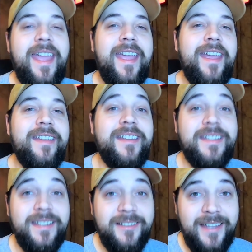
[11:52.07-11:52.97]
And
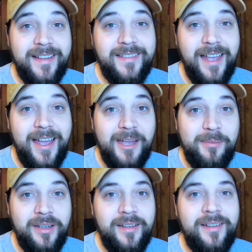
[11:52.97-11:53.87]
until next
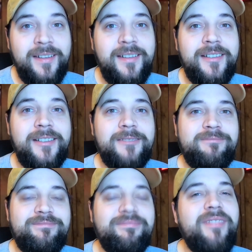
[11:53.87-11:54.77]
time,
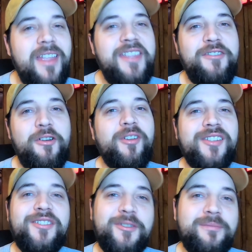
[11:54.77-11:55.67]
you know what
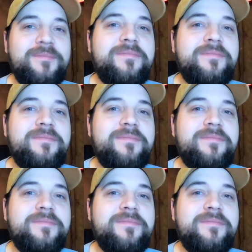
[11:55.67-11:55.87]
to do.